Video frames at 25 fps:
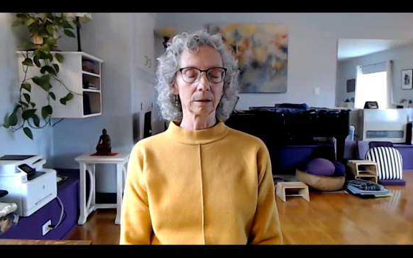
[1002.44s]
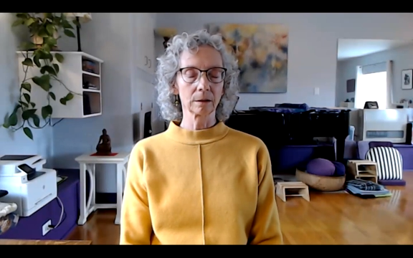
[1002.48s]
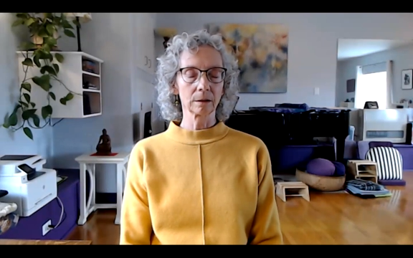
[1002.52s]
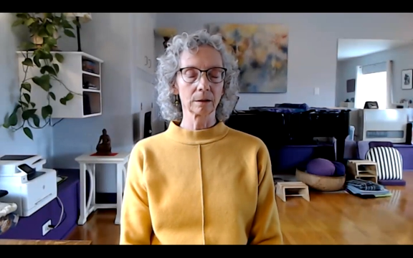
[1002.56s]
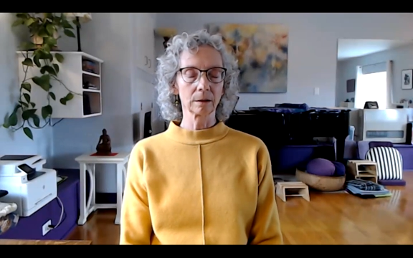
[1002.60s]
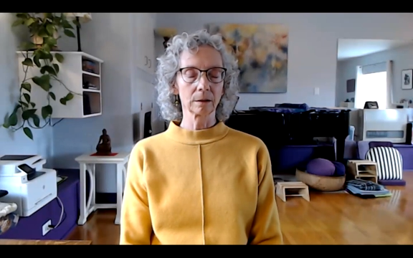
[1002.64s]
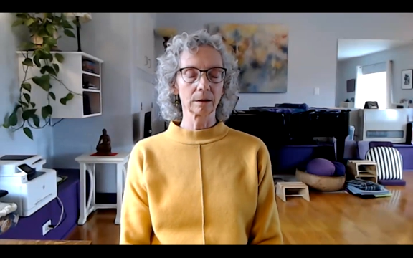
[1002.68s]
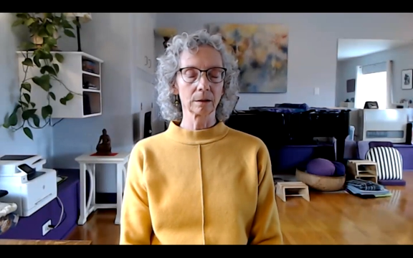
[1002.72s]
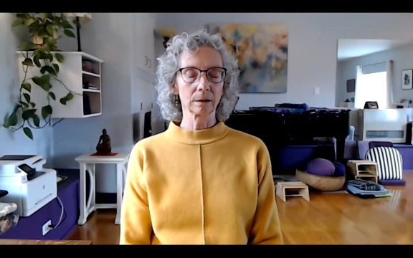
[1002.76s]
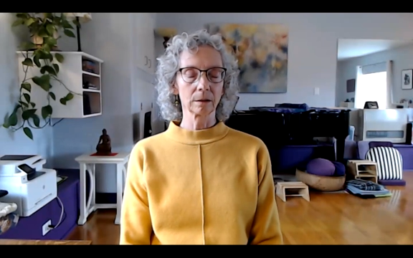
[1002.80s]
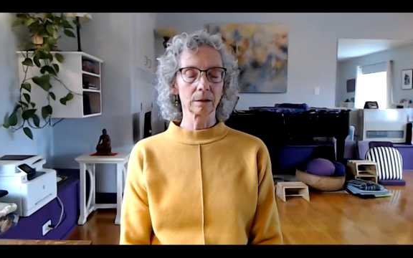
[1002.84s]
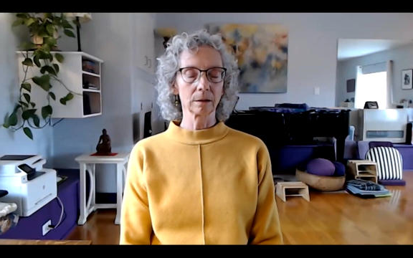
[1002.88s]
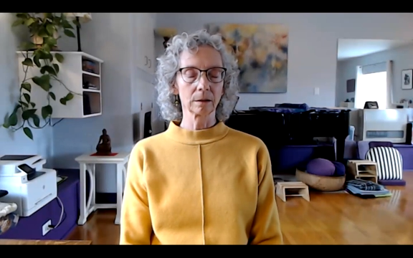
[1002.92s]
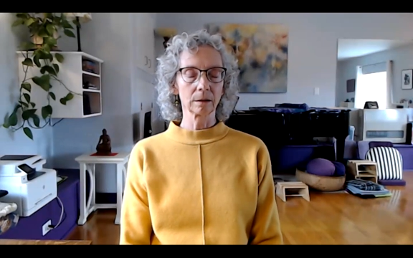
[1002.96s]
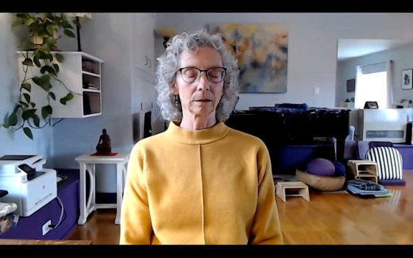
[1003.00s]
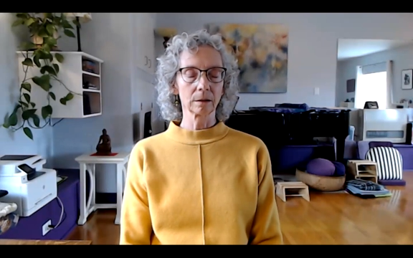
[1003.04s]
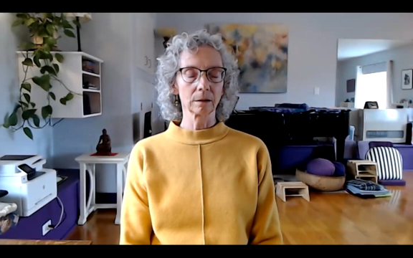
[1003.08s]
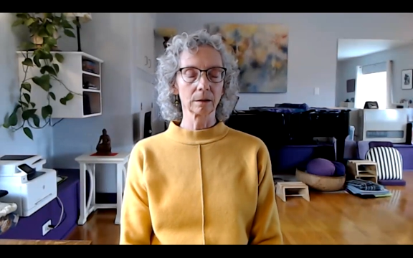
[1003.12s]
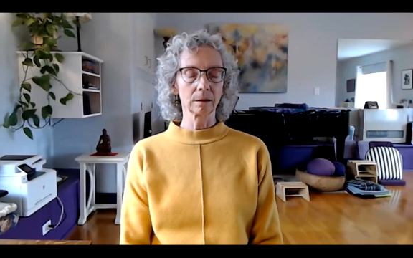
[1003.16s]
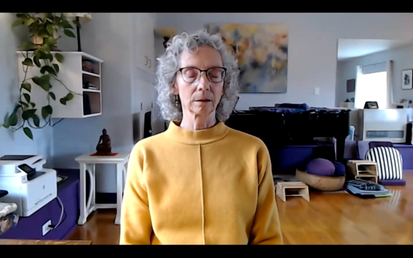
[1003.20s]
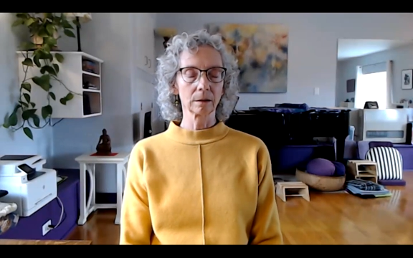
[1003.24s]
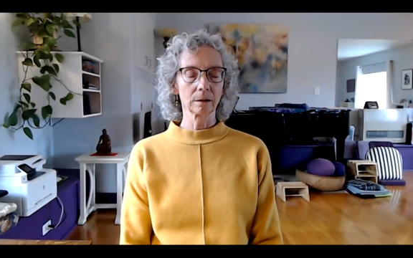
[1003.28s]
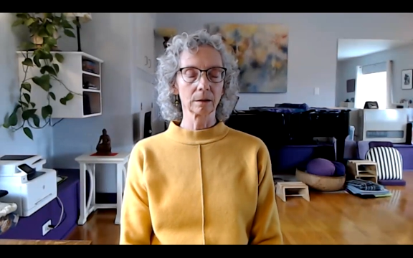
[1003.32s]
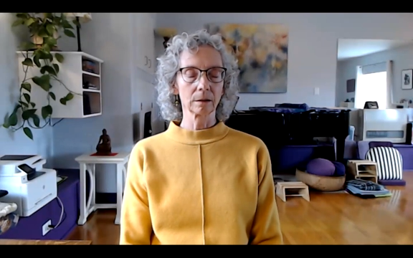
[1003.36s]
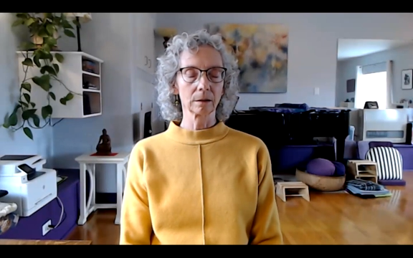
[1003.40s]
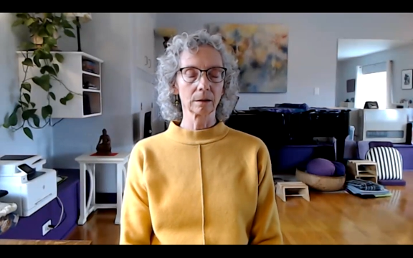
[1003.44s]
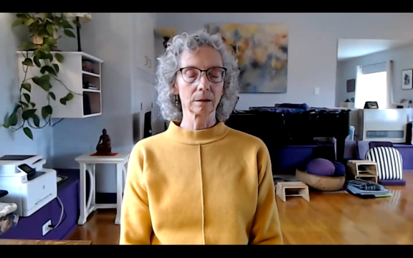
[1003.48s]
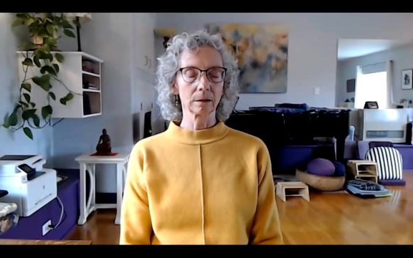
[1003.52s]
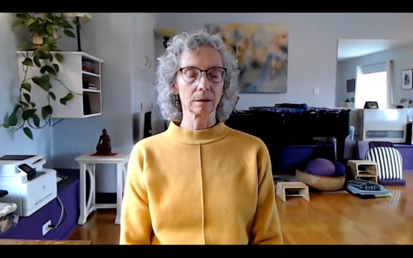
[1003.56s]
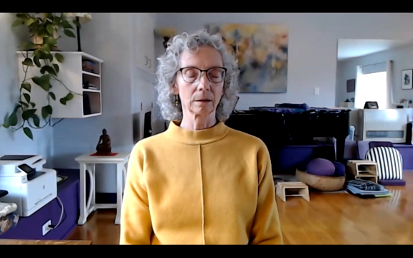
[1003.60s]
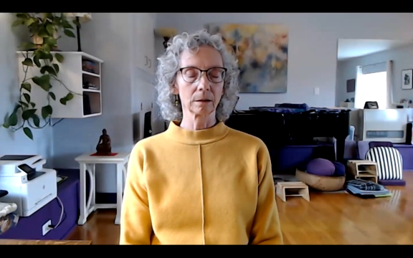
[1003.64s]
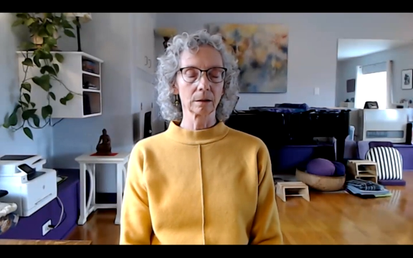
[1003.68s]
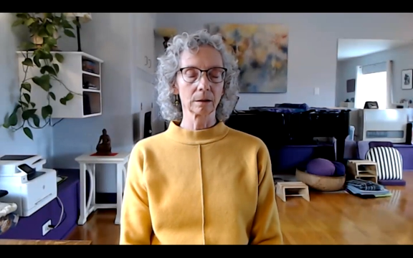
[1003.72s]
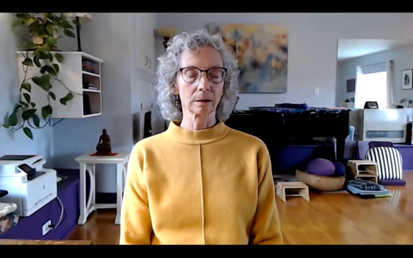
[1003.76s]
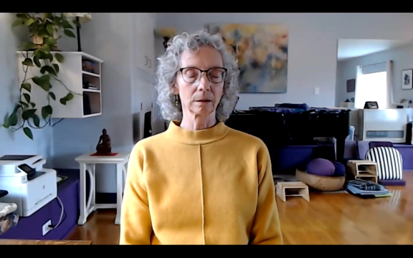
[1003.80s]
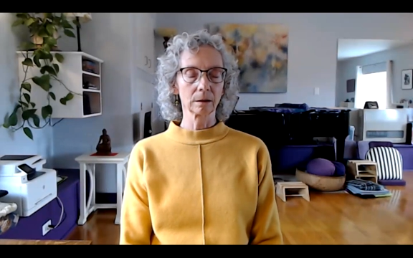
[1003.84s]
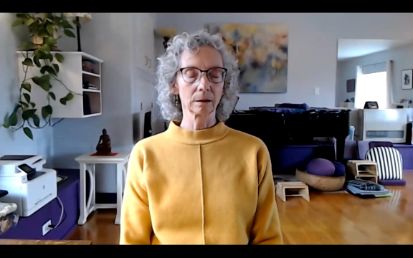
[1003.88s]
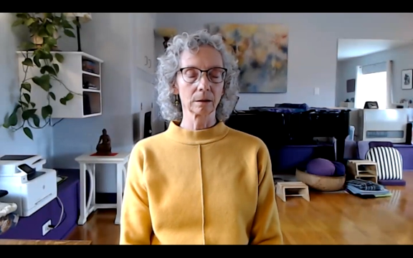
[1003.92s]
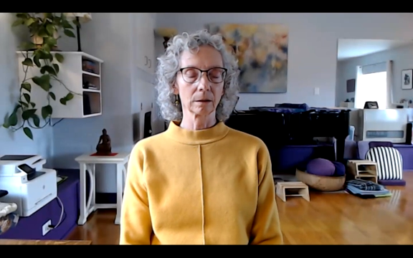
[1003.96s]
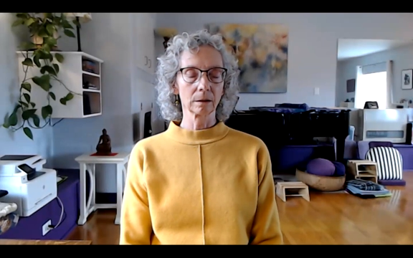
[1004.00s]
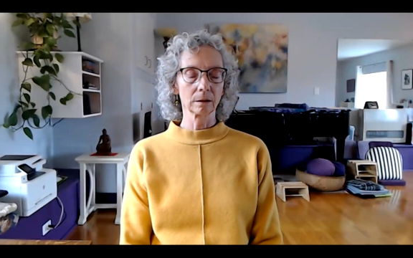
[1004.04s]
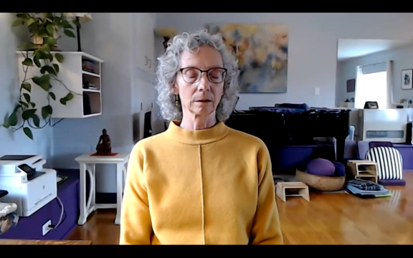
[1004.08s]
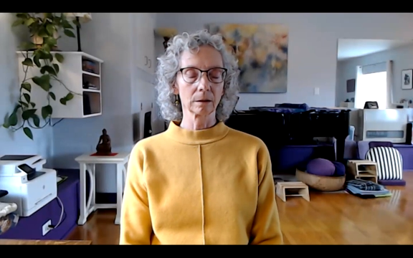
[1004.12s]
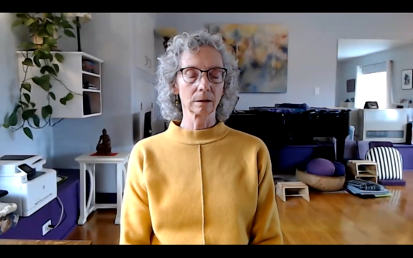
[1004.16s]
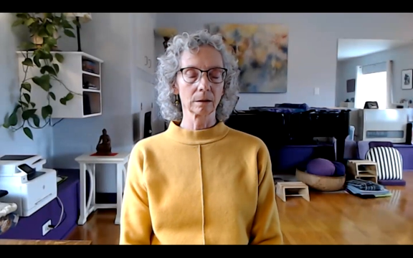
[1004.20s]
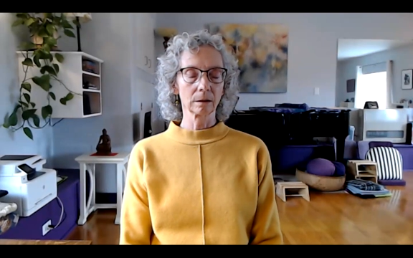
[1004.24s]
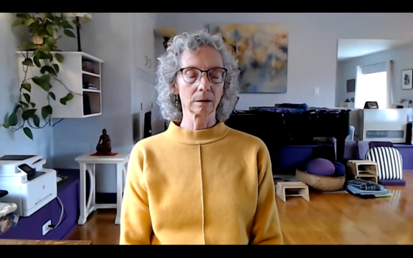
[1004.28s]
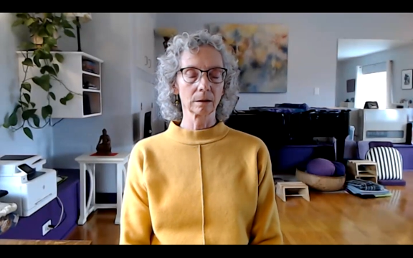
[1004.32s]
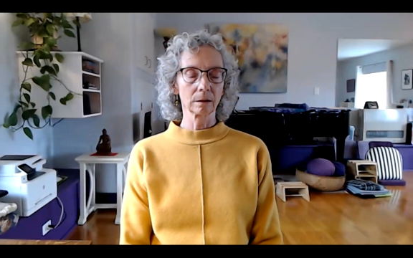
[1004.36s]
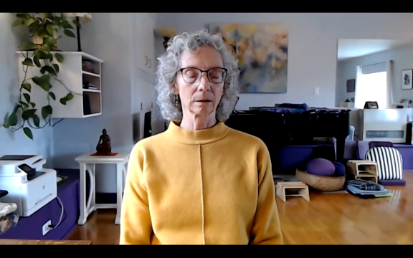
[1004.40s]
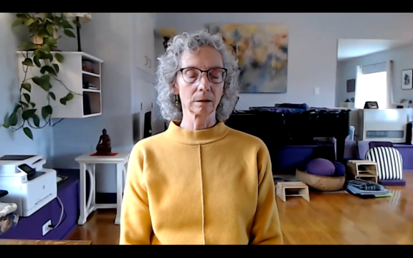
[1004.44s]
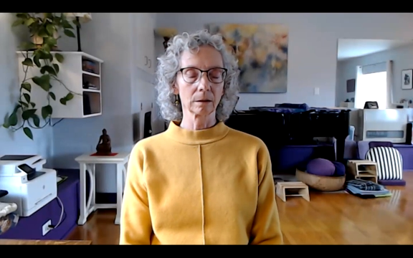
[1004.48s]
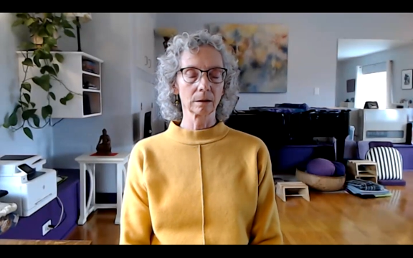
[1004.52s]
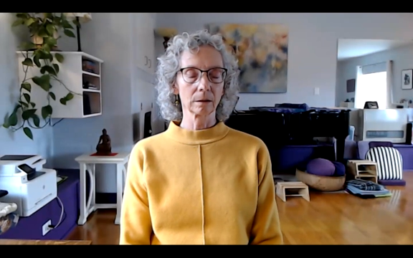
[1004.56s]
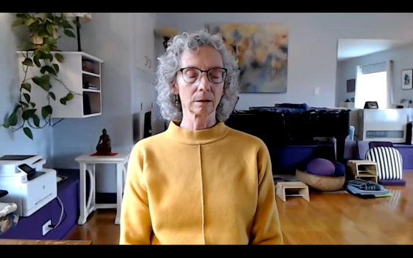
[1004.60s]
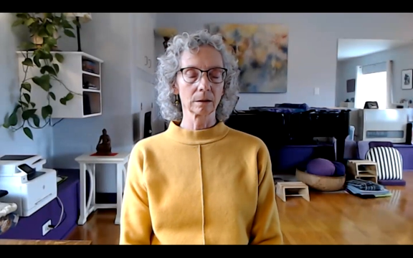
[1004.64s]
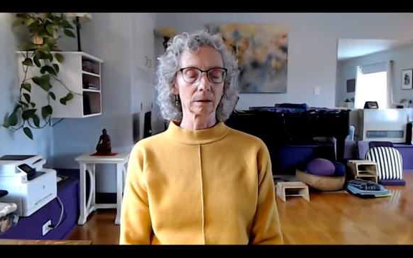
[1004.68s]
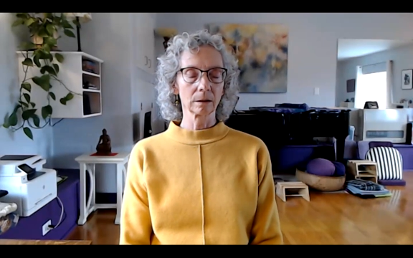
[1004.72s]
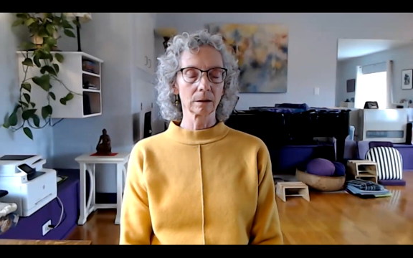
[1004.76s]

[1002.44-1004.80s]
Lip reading: (silence)